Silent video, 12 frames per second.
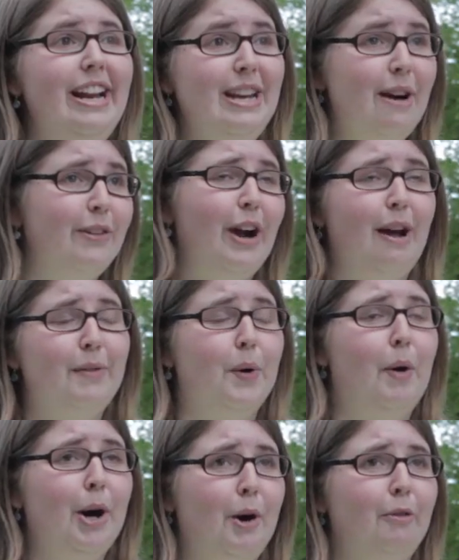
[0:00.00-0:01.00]
I never ever
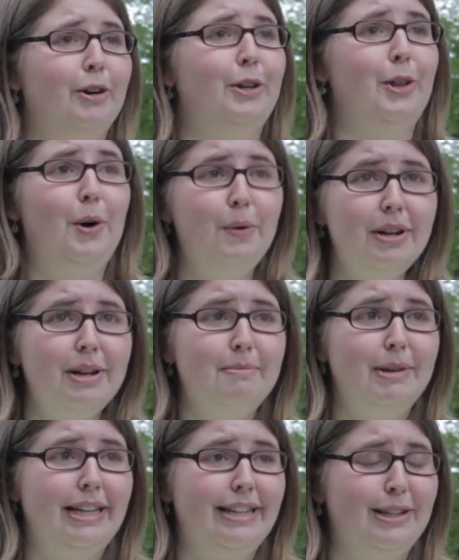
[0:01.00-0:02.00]
walk over it alone in a
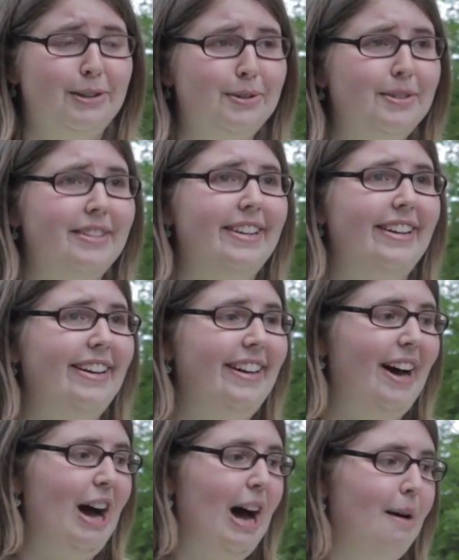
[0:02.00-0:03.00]
million years.
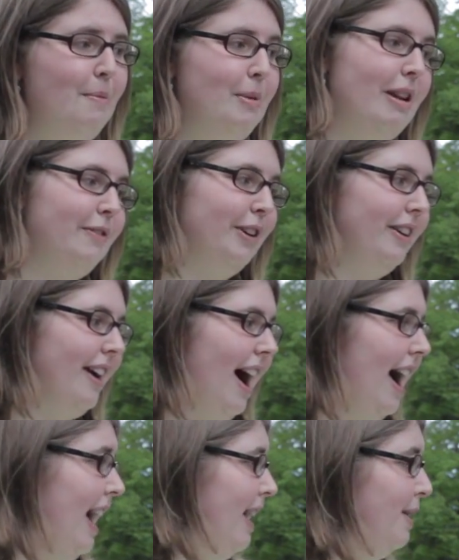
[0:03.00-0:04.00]
Um, whenever
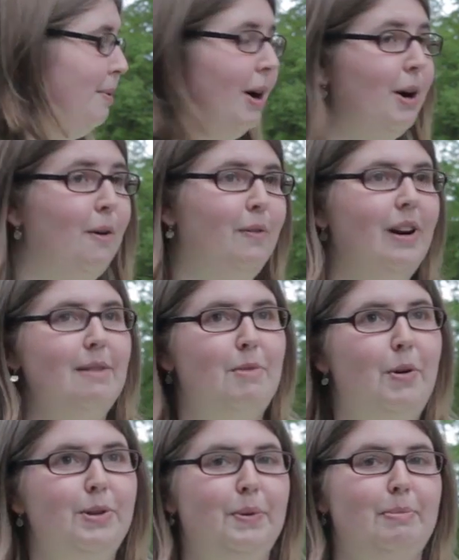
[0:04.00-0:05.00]
I walk over, I'm
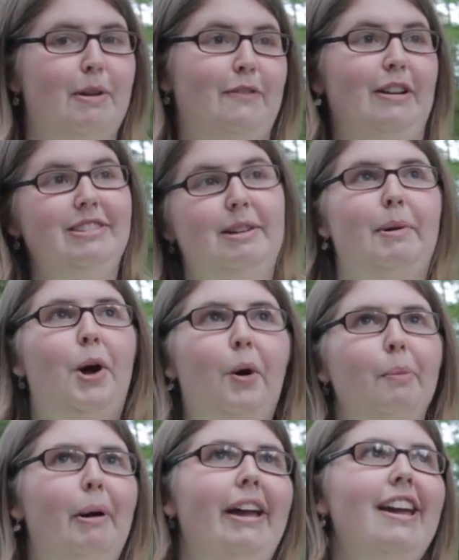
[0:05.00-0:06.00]
always with my friends, and I'm like,
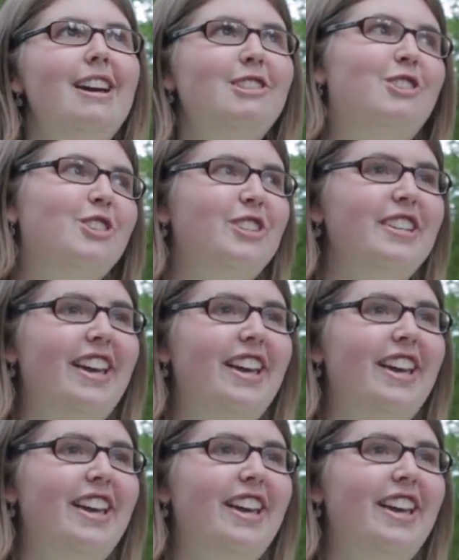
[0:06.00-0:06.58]
hold my hands just in